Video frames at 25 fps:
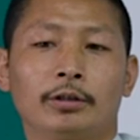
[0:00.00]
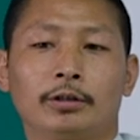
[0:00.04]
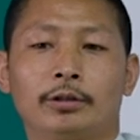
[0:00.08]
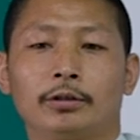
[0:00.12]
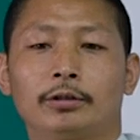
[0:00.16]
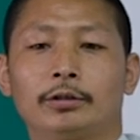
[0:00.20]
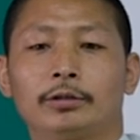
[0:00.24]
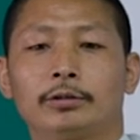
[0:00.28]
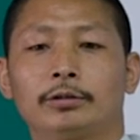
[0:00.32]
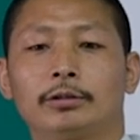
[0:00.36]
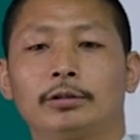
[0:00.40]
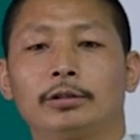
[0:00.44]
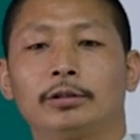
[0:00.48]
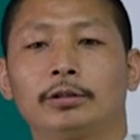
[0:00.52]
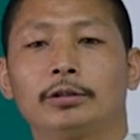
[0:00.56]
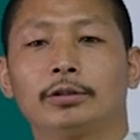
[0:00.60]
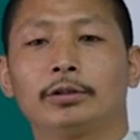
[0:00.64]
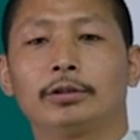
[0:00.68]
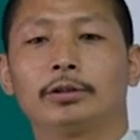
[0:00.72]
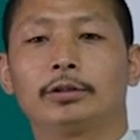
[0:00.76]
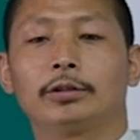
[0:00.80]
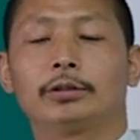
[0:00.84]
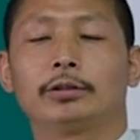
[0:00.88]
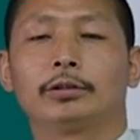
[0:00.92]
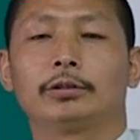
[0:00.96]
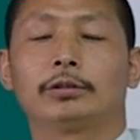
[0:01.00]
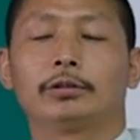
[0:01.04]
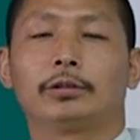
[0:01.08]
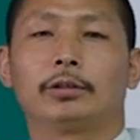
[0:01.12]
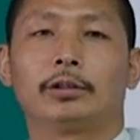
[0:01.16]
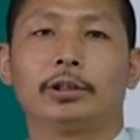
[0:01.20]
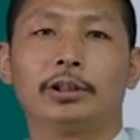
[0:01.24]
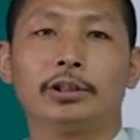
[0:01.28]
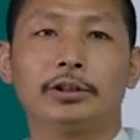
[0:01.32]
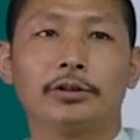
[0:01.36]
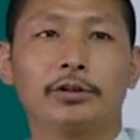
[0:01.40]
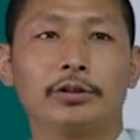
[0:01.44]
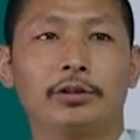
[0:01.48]
uh, the
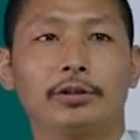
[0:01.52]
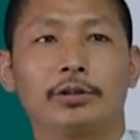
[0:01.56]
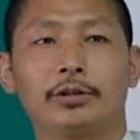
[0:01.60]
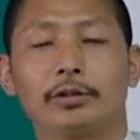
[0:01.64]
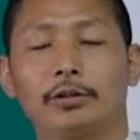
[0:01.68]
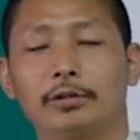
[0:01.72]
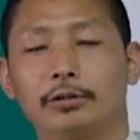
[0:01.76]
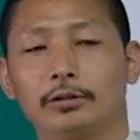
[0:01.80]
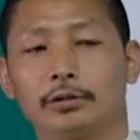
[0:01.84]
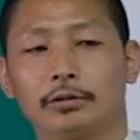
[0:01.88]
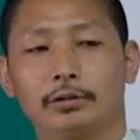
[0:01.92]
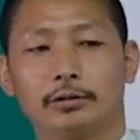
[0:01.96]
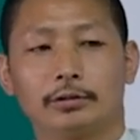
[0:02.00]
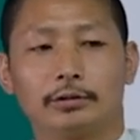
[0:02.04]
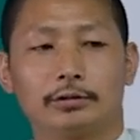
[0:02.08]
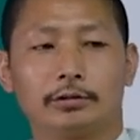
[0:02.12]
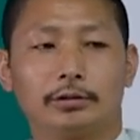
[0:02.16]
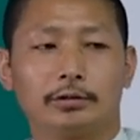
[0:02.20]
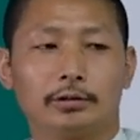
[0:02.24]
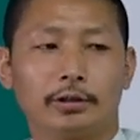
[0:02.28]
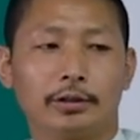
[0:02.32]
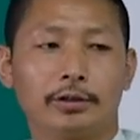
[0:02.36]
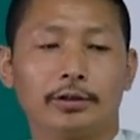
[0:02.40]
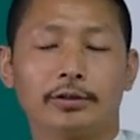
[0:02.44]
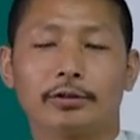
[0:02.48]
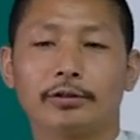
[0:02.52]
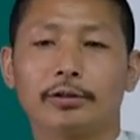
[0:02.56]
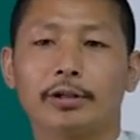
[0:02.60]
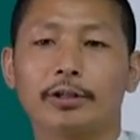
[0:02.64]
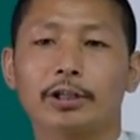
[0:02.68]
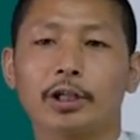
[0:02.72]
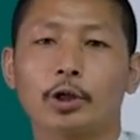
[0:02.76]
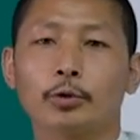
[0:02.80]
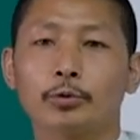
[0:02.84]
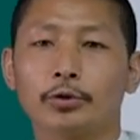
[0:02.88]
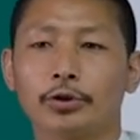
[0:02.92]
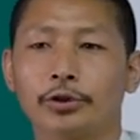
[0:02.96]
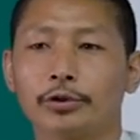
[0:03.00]
things that is
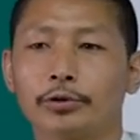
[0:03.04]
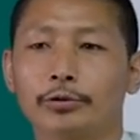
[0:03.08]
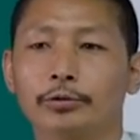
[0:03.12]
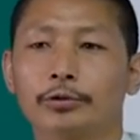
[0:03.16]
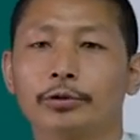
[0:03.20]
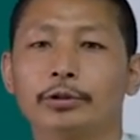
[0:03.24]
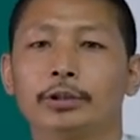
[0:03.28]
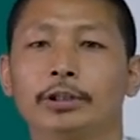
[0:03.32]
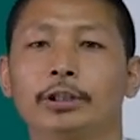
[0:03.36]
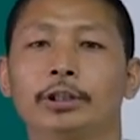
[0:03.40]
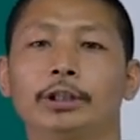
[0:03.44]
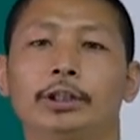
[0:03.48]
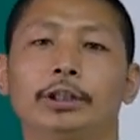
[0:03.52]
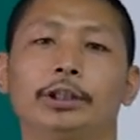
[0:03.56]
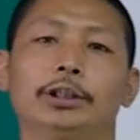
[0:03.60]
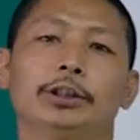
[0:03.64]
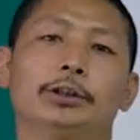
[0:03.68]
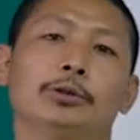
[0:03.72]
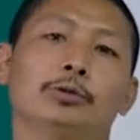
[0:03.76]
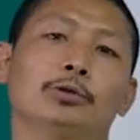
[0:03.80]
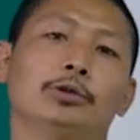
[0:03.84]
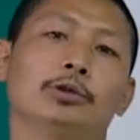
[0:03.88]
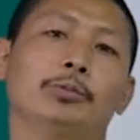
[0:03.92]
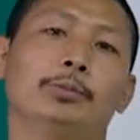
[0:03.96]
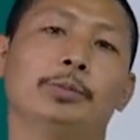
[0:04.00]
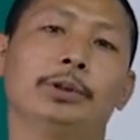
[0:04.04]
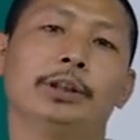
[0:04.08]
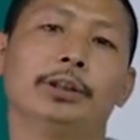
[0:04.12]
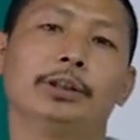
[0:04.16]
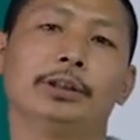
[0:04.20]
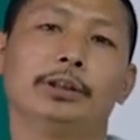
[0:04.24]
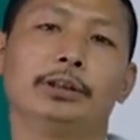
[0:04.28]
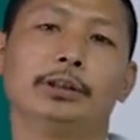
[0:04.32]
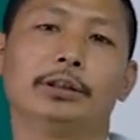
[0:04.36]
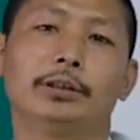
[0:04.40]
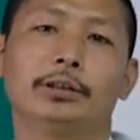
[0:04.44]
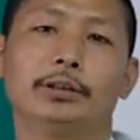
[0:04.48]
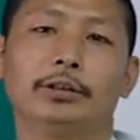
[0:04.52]
around you it could
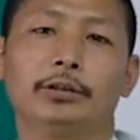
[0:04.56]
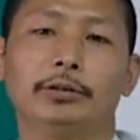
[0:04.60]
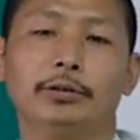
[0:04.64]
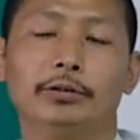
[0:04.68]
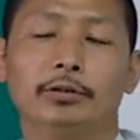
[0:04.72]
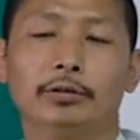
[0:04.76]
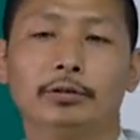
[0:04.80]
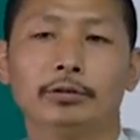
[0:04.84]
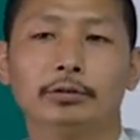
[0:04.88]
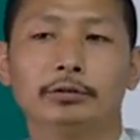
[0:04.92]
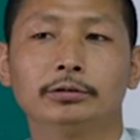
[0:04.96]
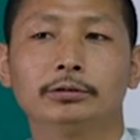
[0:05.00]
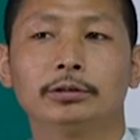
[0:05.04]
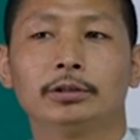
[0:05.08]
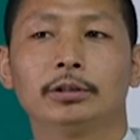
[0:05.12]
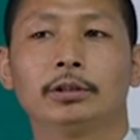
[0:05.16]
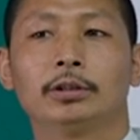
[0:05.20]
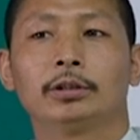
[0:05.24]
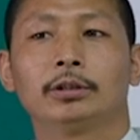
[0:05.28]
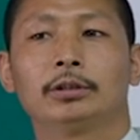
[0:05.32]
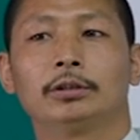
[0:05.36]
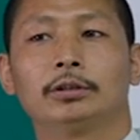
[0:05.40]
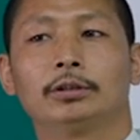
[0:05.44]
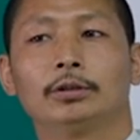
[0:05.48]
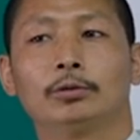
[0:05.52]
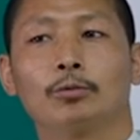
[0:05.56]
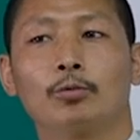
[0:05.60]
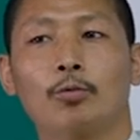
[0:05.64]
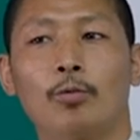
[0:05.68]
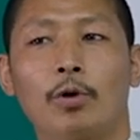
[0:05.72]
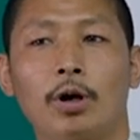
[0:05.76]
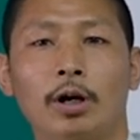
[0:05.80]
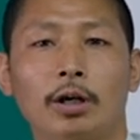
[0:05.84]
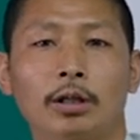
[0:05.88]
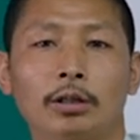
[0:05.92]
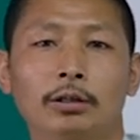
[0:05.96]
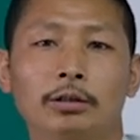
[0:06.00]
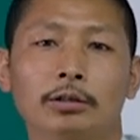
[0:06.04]
be, you know, the
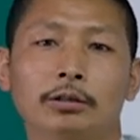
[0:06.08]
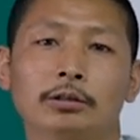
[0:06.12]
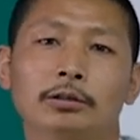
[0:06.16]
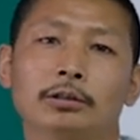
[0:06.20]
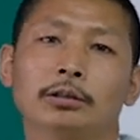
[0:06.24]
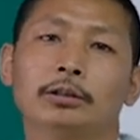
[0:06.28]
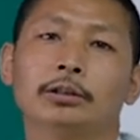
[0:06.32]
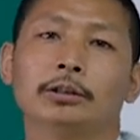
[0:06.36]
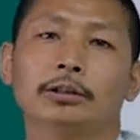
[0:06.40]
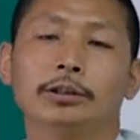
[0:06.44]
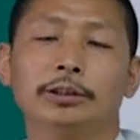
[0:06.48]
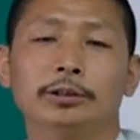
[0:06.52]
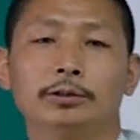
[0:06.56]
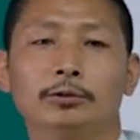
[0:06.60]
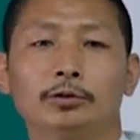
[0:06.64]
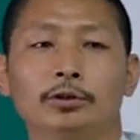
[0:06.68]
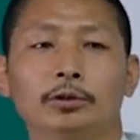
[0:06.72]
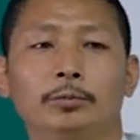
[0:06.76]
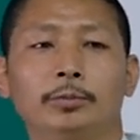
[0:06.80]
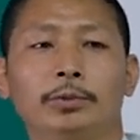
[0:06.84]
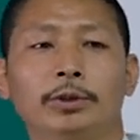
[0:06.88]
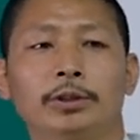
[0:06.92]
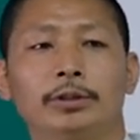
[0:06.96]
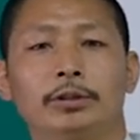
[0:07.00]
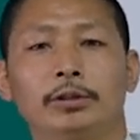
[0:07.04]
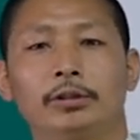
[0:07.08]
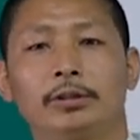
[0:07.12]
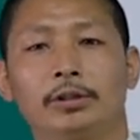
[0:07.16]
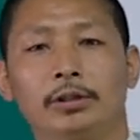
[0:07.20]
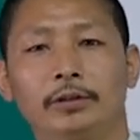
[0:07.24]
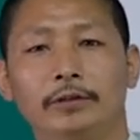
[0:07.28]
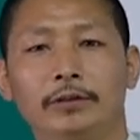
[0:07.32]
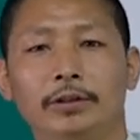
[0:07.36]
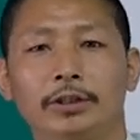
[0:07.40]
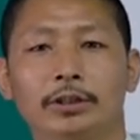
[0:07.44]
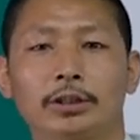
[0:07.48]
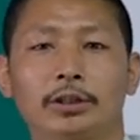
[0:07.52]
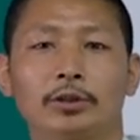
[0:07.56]
wall. It could be the
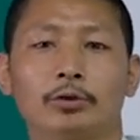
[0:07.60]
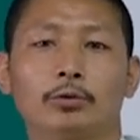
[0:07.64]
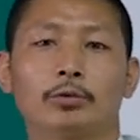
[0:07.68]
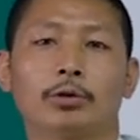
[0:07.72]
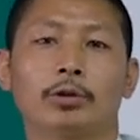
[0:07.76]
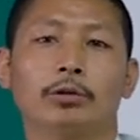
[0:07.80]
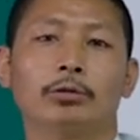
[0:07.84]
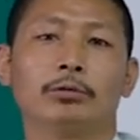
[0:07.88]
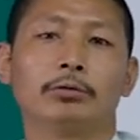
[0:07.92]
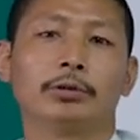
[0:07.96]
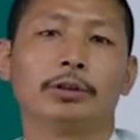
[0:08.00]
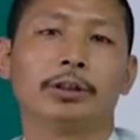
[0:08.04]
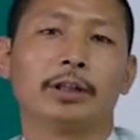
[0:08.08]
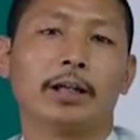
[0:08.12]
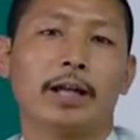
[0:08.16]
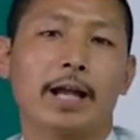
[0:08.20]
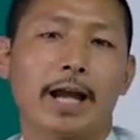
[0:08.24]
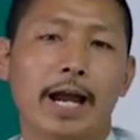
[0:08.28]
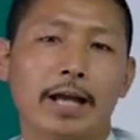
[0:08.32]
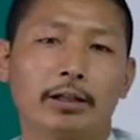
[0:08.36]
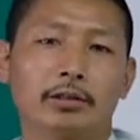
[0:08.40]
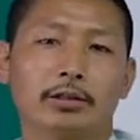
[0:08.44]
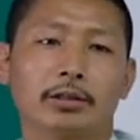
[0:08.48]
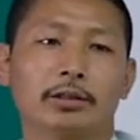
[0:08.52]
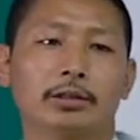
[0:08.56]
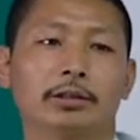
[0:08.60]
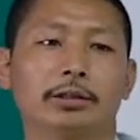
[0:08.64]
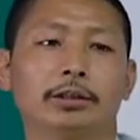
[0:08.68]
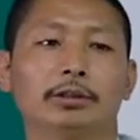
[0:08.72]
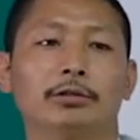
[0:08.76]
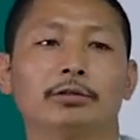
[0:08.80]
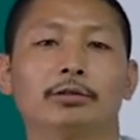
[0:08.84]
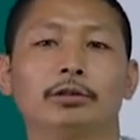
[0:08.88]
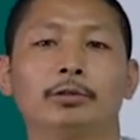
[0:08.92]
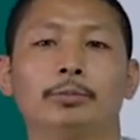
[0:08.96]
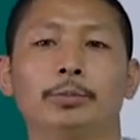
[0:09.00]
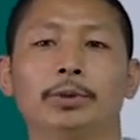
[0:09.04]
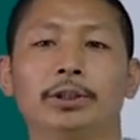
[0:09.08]
TV that you are looking at.
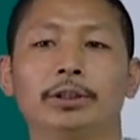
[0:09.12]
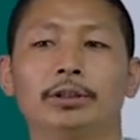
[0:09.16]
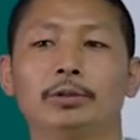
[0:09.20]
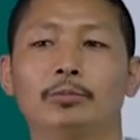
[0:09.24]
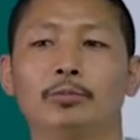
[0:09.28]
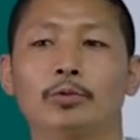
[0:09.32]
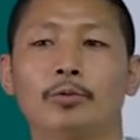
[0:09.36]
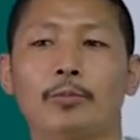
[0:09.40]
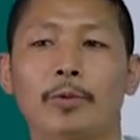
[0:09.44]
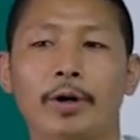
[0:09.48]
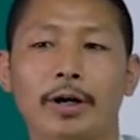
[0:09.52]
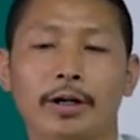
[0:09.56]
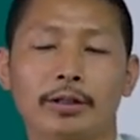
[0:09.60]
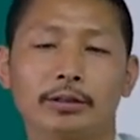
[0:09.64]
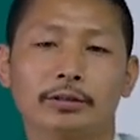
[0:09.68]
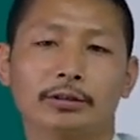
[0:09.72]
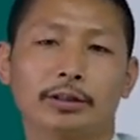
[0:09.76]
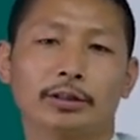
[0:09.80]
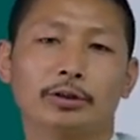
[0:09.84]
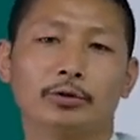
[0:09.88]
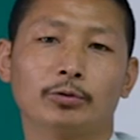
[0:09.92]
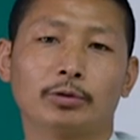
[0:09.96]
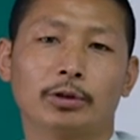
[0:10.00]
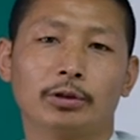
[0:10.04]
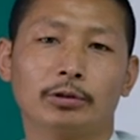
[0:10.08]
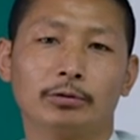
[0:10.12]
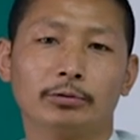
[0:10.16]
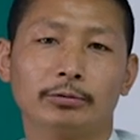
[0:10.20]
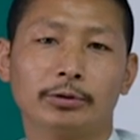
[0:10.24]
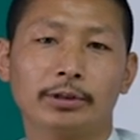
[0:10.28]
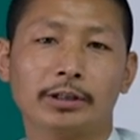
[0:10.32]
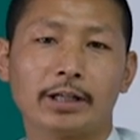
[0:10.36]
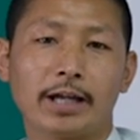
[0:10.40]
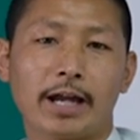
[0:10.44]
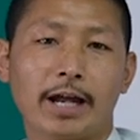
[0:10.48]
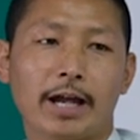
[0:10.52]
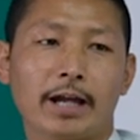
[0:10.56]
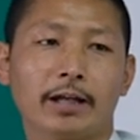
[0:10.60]
It could be the mobile that you are
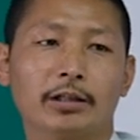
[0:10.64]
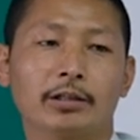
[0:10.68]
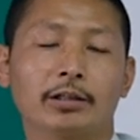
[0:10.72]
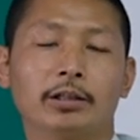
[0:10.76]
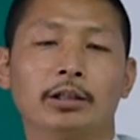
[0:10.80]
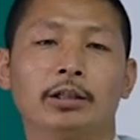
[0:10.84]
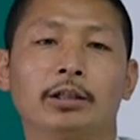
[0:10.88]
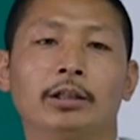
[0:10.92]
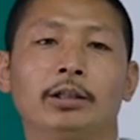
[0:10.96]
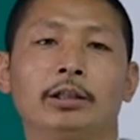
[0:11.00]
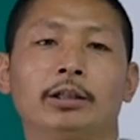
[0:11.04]
looking at.